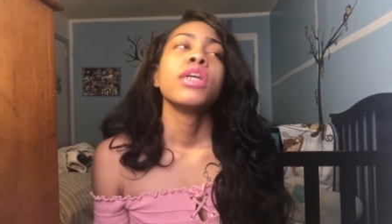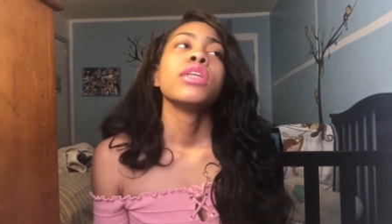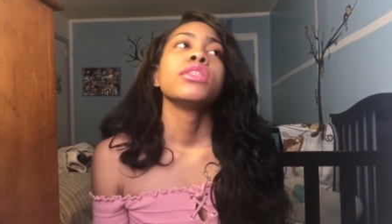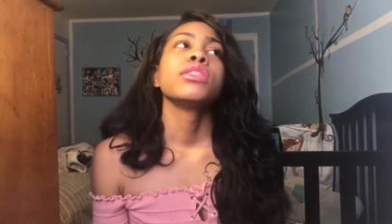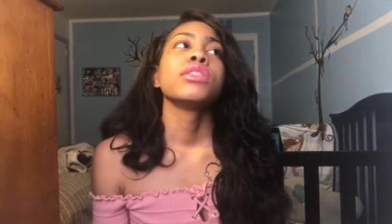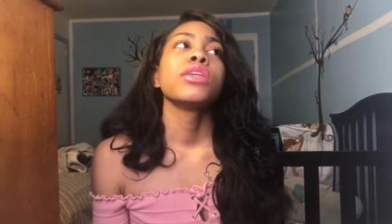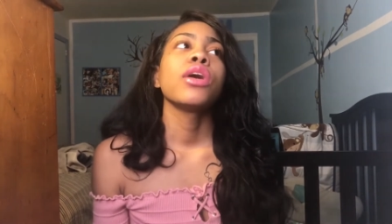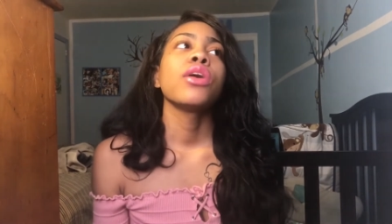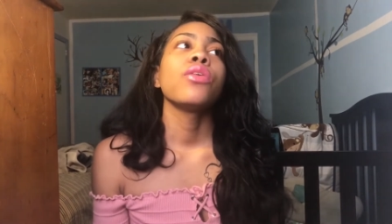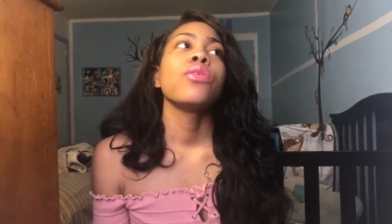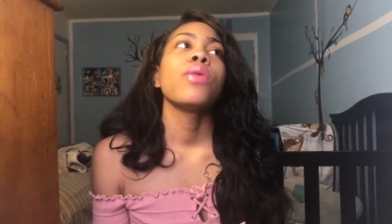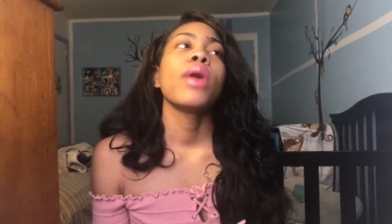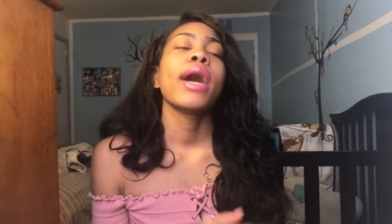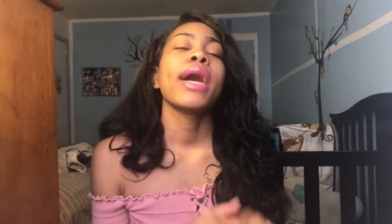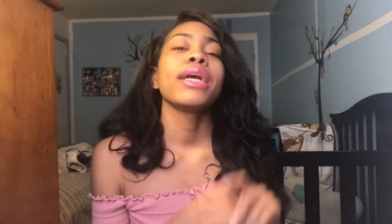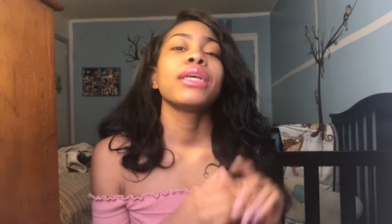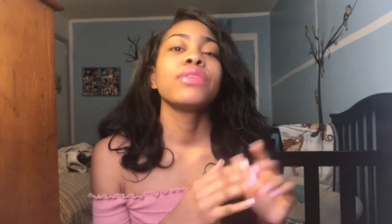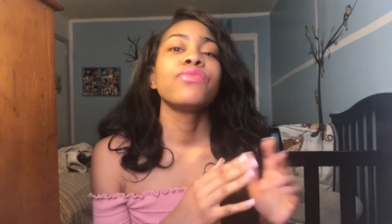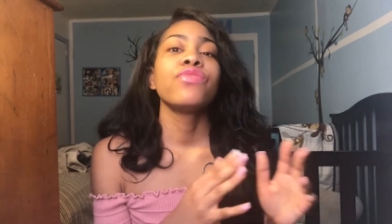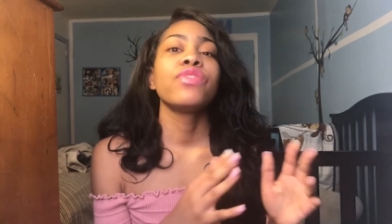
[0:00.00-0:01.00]
So
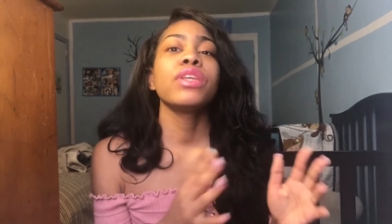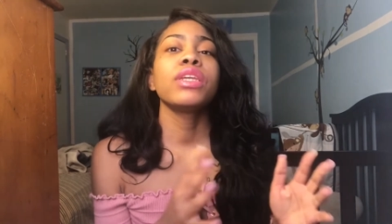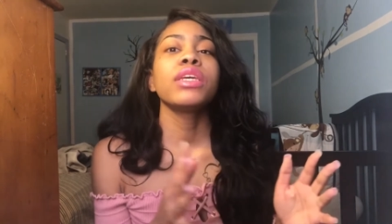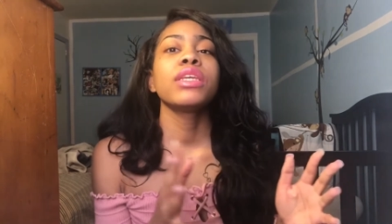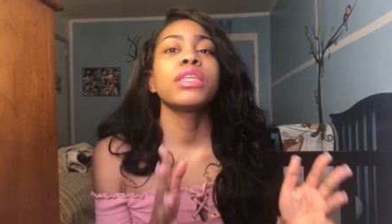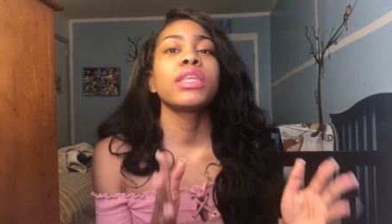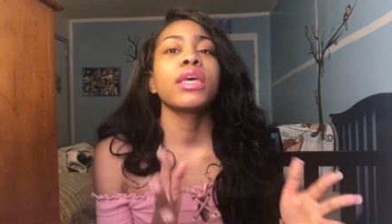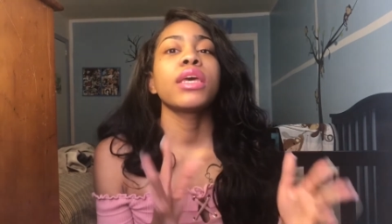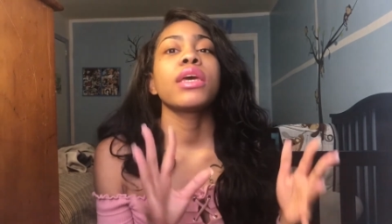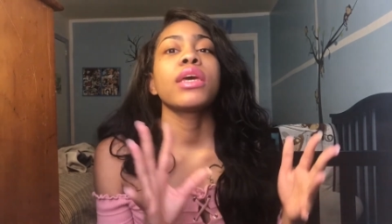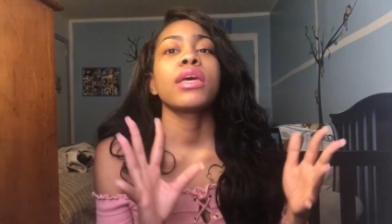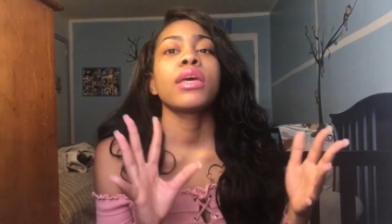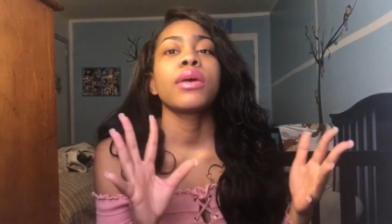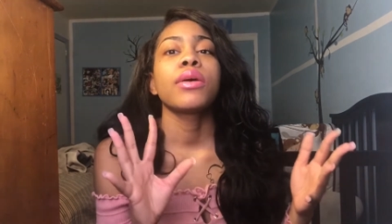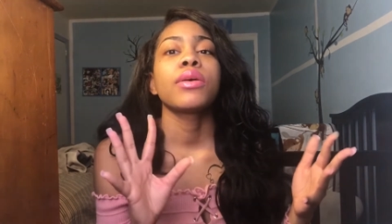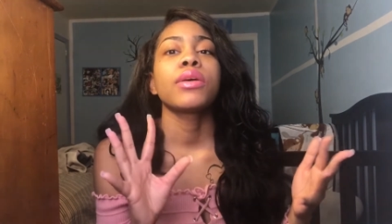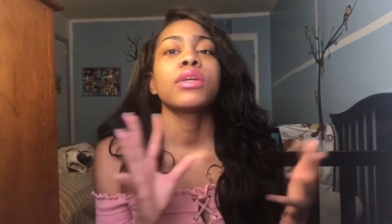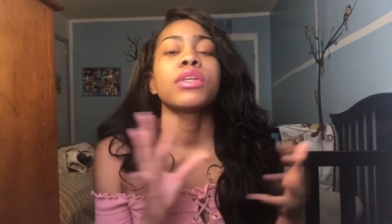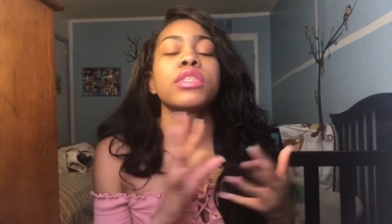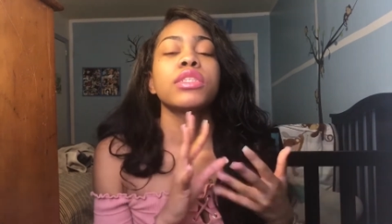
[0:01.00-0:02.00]
I really
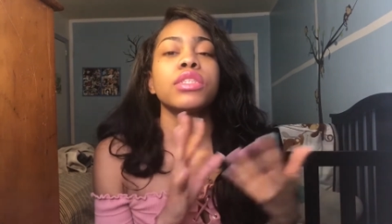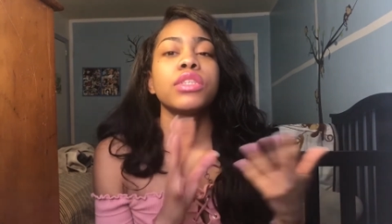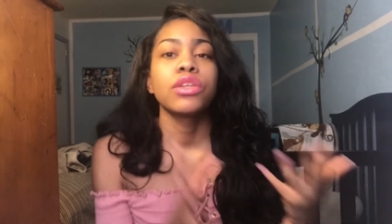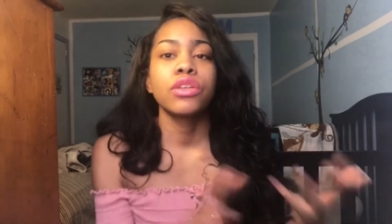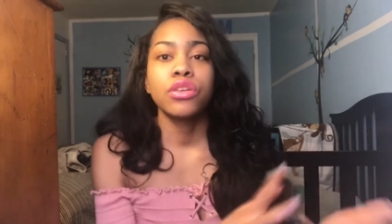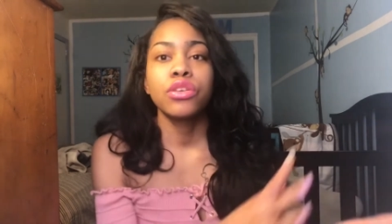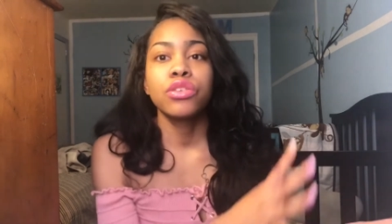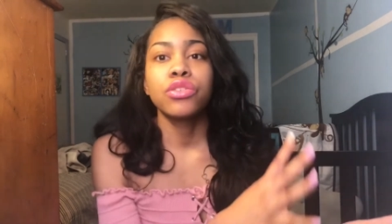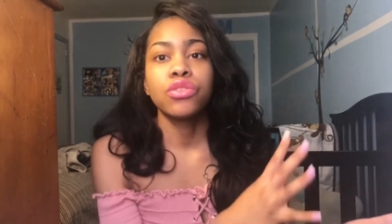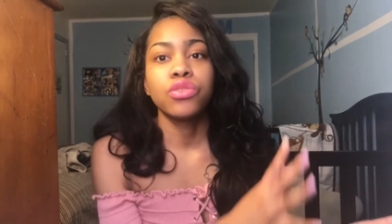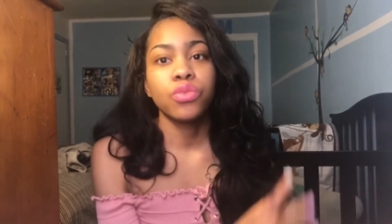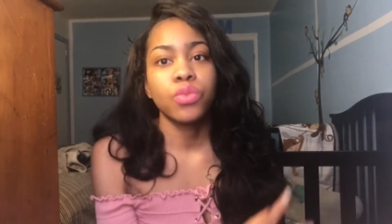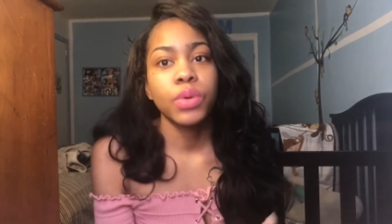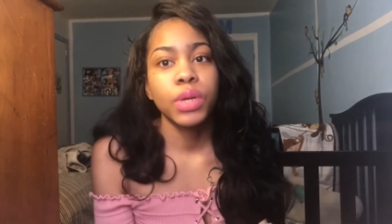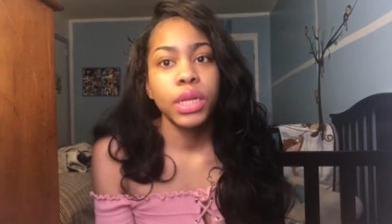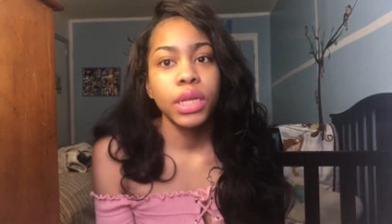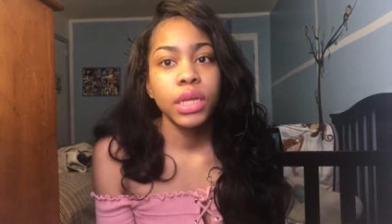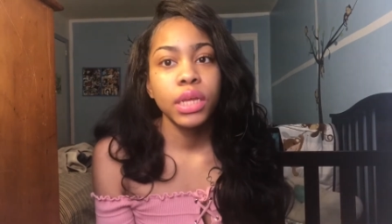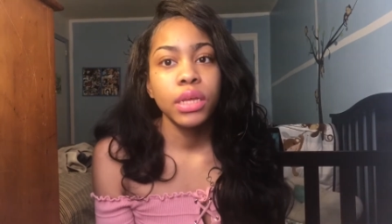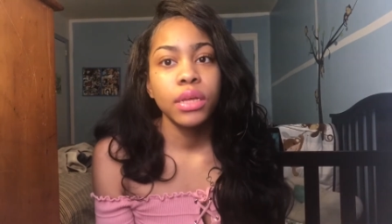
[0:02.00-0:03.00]
did consider
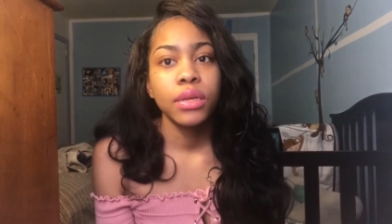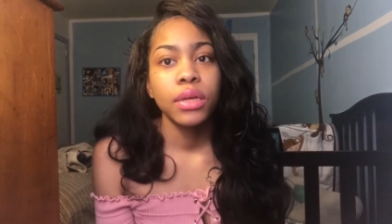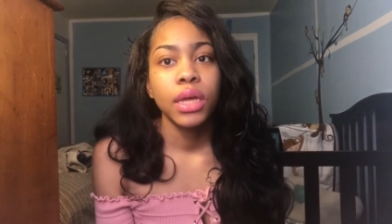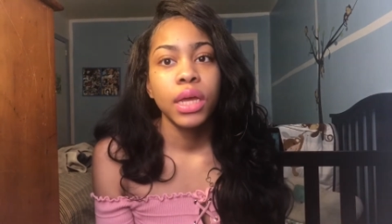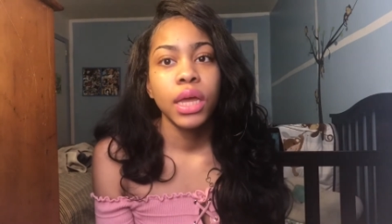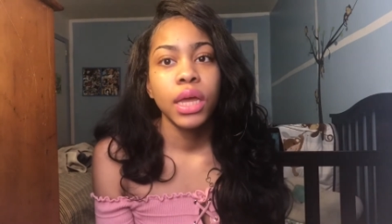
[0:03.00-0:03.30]
doing it.